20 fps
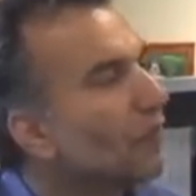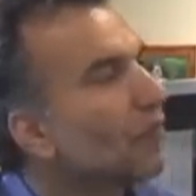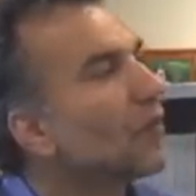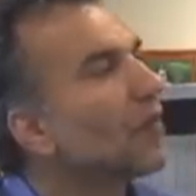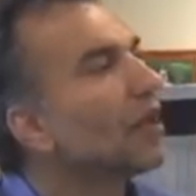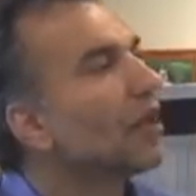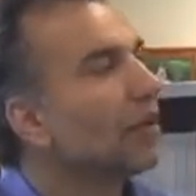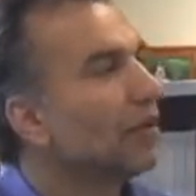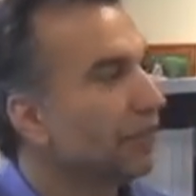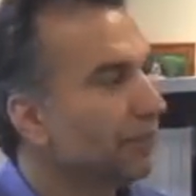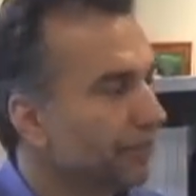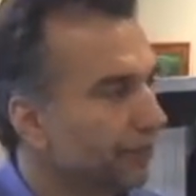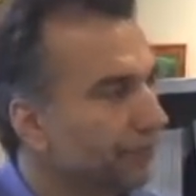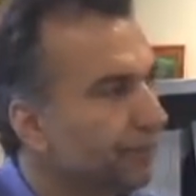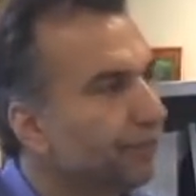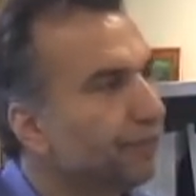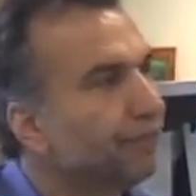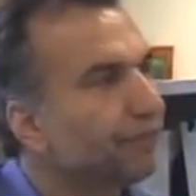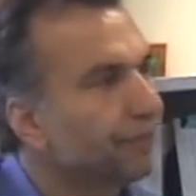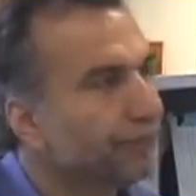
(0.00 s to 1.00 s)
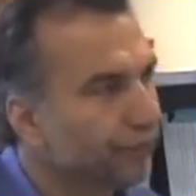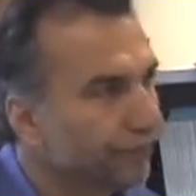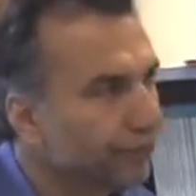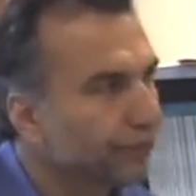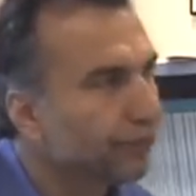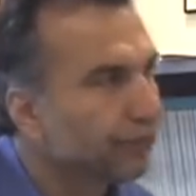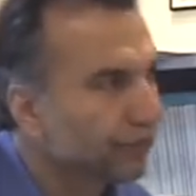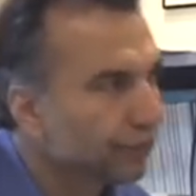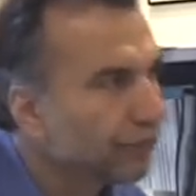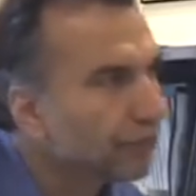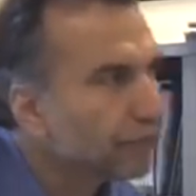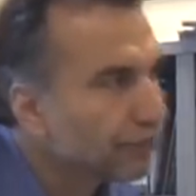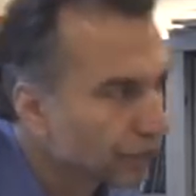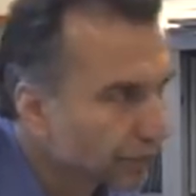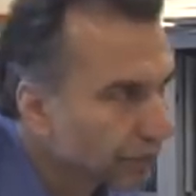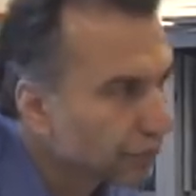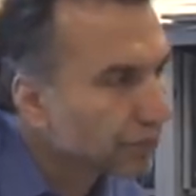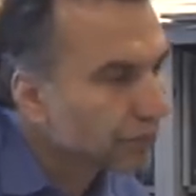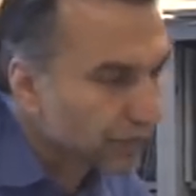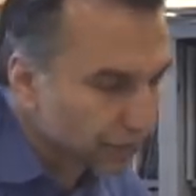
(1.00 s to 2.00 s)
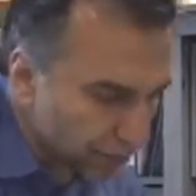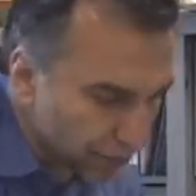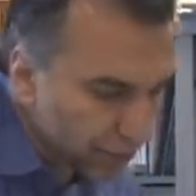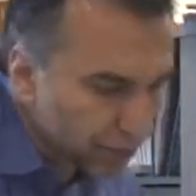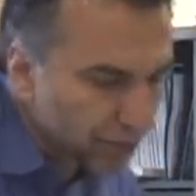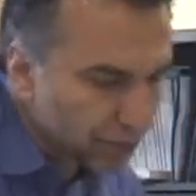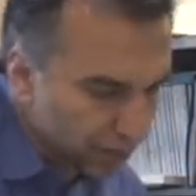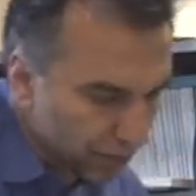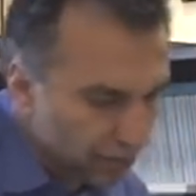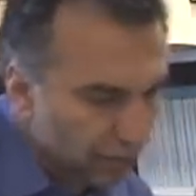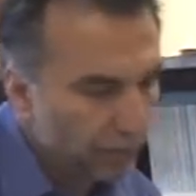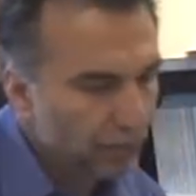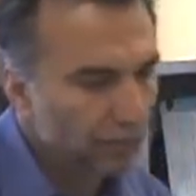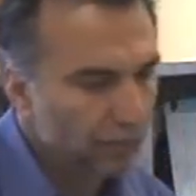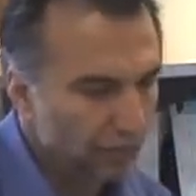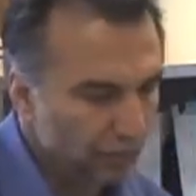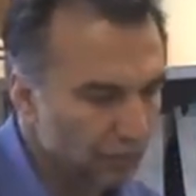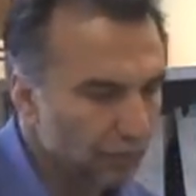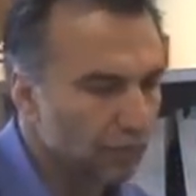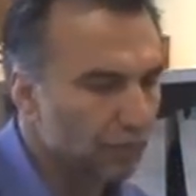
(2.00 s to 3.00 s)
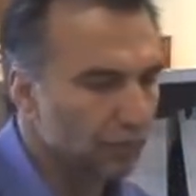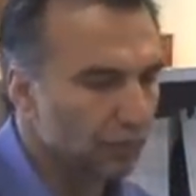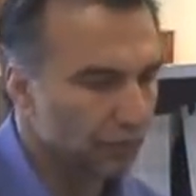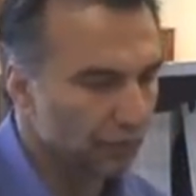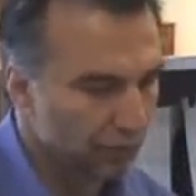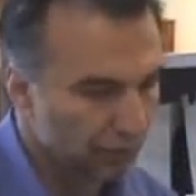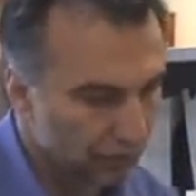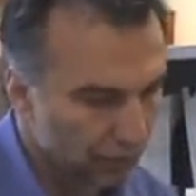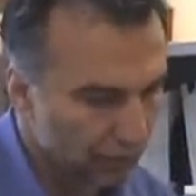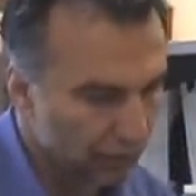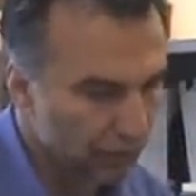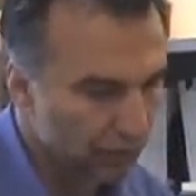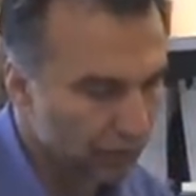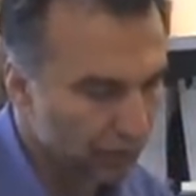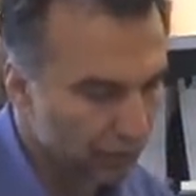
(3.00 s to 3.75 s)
and didn't have the appropriate hours. They saw it as something